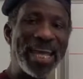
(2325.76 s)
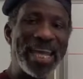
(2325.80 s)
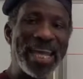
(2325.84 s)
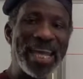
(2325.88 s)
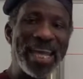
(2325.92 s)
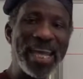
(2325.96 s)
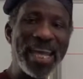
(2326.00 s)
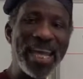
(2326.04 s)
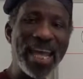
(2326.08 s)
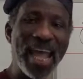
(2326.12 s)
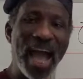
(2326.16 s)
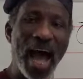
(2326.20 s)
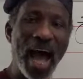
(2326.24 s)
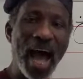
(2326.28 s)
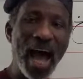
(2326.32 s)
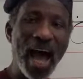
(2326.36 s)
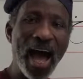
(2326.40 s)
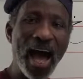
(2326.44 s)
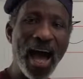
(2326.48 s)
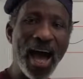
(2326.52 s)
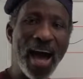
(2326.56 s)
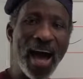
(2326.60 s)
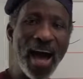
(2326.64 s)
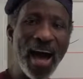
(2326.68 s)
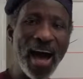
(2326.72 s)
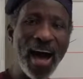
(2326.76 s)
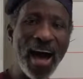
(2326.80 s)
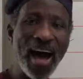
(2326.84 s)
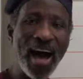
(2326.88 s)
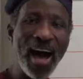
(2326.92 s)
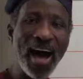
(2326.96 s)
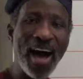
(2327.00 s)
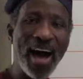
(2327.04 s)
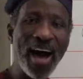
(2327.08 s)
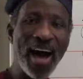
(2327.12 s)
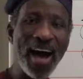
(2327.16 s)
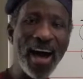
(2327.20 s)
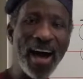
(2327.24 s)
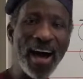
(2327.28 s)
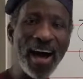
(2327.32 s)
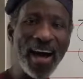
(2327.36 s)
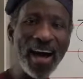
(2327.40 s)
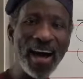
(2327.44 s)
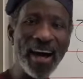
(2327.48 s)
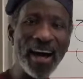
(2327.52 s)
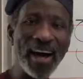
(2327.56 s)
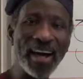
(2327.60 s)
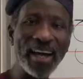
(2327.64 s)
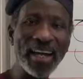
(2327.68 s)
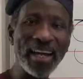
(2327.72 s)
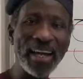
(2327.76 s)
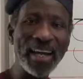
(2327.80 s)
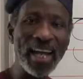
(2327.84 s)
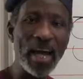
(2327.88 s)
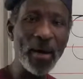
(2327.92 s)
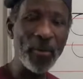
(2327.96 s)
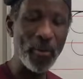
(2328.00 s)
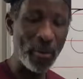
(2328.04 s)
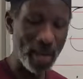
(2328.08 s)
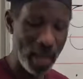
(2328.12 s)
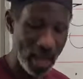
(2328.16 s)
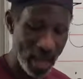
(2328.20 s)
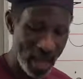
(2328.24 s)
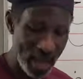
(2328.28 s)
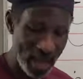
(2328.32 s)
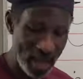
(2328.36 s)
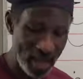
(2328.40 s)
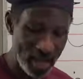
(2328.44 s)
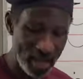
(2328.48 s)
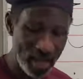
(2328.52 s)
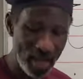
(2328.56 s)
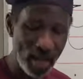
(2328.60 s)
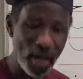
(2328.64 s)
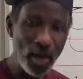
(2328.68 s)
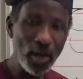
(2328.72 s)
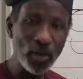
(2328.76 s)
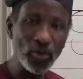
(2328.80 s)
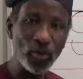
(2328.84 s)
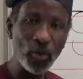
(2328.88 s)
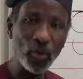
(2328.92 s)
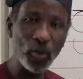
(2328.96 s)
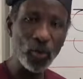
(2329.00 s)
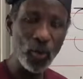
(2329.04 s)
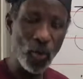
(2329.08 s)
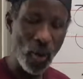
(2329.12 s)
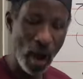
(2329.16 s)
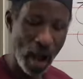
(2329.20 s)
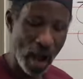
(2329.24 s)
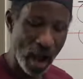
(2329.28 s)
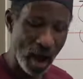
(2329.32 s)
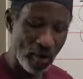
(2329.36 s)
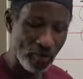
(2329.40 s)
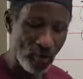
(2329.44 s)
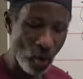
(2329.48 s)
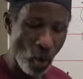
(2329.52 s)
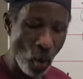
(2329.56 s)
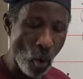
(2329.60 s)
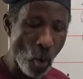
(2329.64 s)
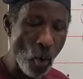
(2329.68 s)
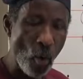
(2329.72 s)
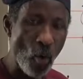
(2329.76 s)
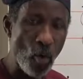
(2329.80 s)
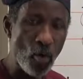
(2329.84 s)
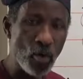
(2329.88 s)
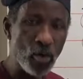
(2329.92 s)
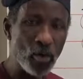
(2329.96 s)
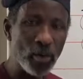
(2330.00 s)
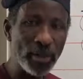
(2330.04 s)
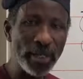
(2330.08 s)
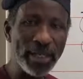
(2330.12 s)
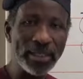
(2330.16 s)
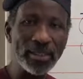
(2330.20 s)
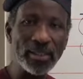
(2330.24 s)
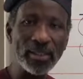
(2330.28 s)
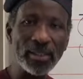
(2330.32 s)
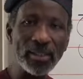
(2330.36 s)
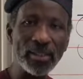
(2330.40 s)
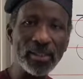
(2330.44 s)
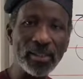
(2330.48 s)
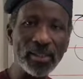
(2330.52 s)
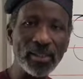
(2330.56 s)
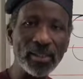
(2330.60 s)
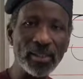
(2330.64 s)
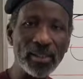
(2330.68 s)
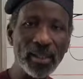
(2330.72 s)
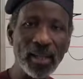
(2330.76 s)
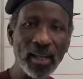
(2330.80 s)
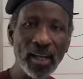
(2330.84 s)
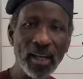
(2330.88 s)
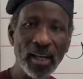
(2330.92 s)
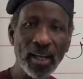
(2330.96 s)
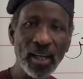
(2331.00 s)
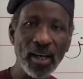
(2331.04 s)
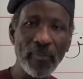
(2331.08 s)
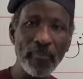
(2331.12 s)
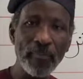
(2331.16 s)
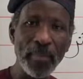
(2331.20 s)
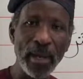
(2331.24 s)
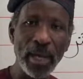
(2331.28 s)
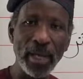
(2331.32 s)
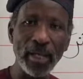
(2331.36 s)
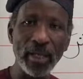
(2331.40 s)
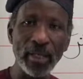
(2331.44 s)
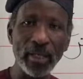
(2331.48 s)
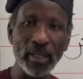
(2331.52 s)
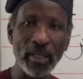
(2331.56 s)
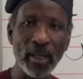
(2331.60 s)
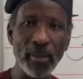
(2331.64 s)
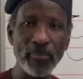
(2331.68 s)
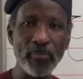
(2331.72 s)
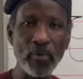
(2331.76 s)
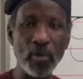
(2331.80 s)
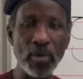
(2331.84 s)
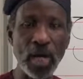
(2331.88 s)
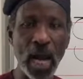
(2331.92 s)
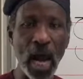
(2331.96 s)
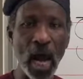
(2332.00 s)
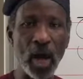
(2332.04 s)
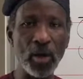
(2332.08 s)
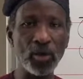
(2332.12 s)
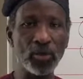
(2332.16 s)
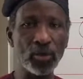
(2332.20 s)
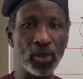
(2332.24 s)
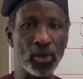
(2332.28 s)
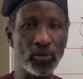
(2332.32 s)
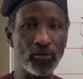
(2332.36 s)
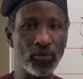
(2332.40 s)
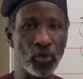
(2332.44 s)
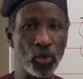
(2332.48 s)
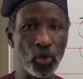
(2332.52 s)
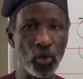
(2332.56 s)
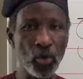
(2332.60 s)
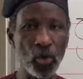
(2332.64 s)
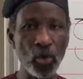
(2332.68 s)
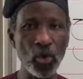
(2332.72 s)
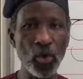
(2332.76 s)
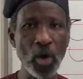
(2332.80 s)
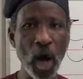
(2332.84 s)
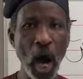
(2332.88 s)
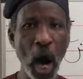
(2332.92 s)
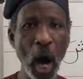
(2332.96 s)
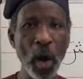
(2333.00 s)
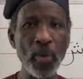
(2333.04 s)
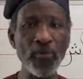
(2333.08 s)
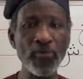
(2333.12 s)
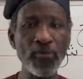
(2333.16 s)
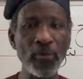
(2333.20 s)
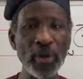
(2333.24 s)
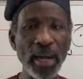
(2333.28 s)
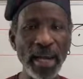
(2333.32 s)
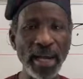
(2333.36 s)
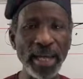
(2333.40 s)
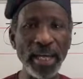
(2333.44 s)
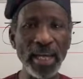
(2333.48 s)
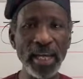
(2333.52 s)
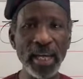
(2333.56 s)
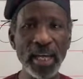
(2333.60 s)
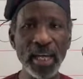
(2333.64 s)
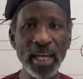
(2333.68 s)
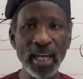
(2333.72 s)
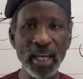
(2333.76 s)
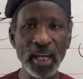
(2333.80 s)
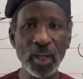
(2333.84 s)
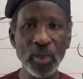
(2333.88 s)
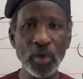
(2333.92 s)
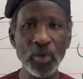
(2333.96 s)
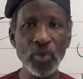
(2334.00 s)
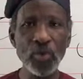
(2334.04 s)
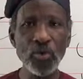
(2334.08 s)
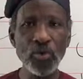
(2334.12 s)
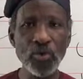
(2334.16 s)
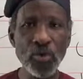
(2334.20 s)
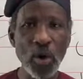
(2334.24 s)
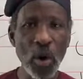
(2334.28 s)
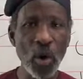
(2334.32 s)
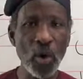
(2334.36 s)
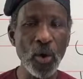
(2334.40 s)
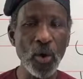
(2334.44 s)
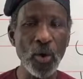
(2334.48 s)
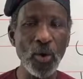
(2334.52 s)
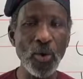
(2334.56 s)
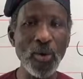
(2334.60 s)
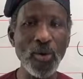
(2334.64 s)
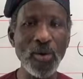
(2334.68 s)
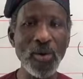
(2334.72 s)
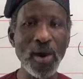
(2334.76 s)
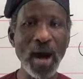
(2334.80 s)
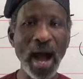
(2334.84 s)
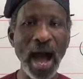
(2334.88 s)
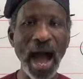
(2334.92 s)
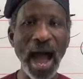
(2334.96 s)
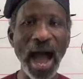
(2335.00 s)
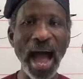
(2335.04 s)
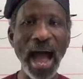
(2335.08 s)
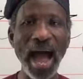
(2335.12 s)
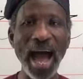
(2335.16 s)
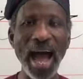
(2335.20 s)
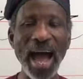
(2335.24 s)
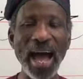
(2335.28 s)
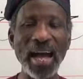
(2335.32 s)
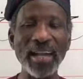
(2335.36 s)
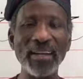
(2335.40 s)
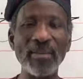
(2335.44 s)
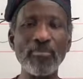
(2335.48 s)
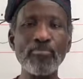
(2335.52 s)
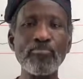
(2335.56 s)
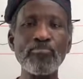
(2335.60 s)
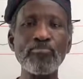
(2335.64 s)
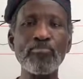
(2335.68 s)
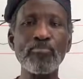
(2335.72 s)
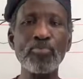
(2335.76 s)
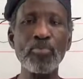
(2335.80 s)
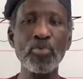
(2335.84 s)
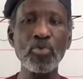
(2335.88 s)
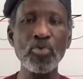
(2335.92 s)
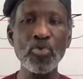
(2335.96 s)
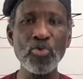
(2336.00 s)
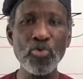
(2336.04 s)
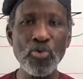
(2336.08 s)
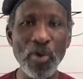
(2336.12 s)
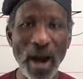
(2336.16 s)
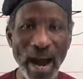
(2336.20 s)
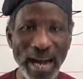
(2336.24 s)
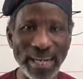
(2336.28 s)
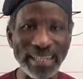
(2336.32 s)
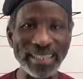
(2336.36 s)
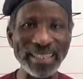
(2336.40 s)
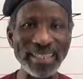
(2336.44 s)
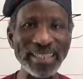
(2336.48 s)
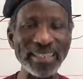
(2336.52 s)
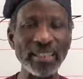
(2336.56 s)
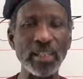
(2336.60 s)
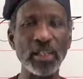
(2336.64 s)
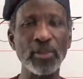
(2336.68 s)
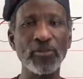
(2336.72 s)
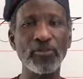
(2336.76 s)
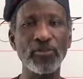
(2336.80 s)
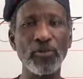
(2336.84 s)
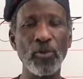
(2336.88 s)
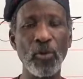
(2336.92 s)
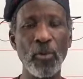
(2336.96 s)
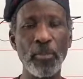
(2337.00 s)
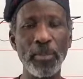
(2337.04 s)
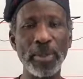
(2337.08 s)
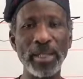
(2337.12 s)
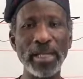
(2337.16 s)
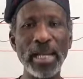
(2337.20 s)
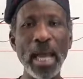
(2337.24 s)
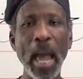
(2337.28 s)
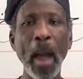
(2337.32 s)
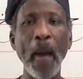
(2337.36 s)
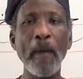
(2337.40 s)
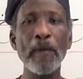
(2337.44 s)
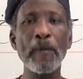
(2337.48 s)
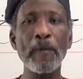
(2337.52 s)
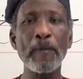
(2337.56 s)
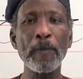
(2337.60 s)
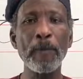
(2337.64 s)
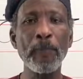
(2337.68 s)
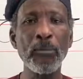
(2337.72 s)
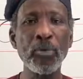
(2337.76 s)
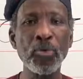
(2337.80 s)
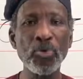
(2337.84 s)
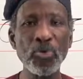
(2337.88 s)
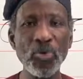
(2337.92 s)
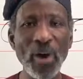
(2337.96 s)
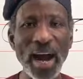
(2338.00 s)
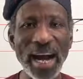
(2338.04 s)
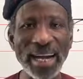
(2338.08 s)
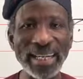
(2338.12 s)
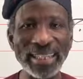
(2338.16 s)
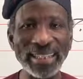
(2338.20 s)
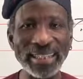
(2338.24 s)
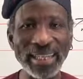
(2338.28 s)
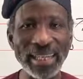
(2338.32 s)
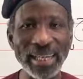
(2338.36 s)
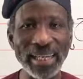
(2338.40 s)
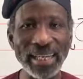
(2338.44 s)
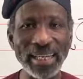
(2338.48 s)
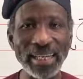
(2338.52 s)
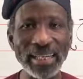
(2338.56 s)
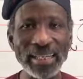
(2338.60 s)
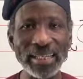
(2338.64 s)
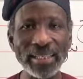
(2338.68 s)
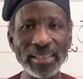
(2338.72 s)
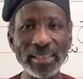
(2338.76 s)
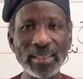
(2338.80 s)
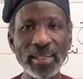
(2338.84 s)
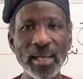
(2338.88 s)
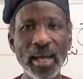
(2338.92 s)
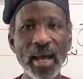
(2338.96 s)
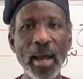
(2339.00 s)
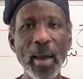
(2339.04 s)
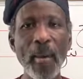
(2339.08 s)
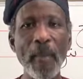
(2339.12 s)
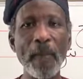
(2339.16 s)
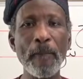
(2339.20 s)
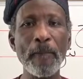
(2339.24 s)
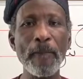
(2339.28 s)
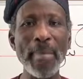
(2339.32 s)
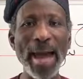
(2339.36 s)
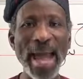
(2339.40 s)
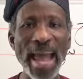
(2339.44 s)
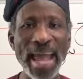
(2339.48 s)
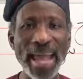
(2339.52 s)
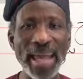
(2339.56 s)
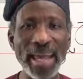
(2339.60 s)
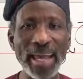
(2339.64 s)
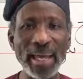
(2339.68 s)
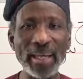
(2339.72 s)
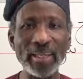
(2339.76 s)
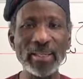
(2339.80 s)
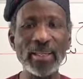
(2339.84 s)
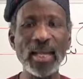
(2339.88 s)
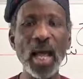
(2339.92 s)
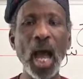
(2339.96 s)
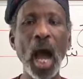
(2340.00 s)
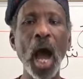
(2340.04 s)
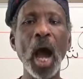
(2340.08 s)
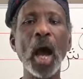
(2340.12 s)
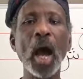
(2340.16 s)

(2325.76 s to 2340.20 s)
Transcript: yeah. Here we are. So you have all your letters been pronounced for you. Hopefully you go and practice this for me. Practice makes